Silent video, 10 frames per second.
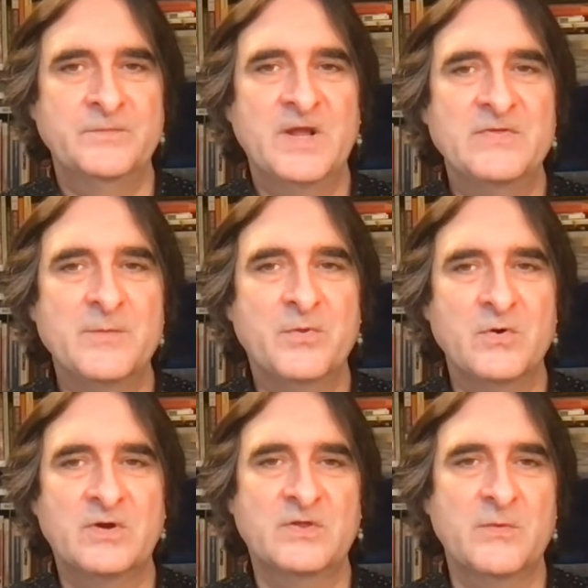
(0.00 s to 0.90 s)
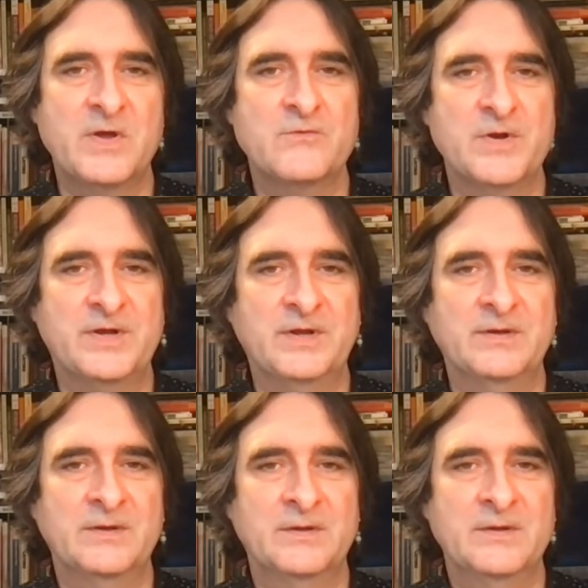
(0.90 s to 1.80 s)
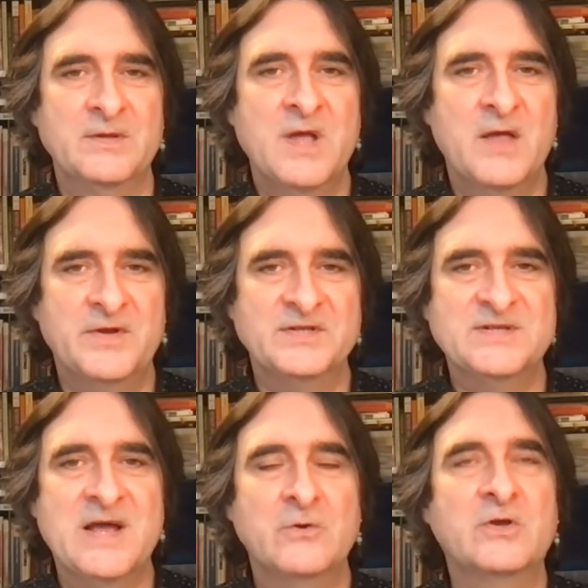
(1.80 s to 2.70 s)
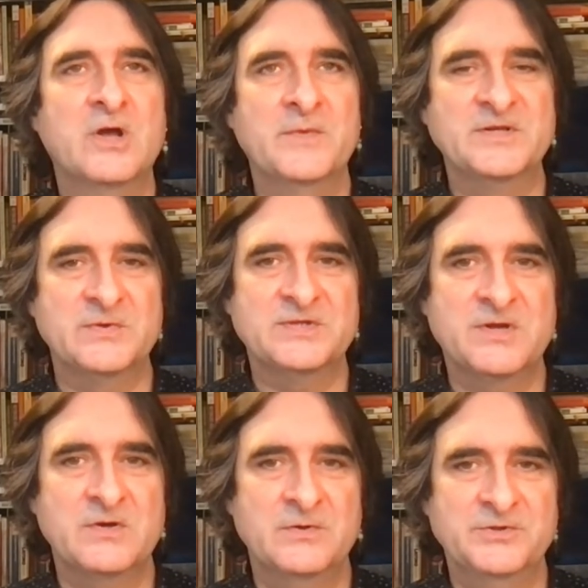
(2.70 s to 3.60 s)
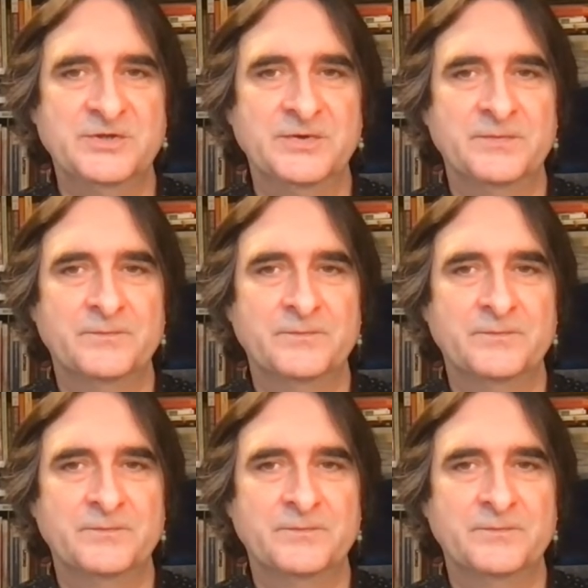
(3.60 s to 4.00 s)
In the book that we are reading, and that is now coming to its conclusion,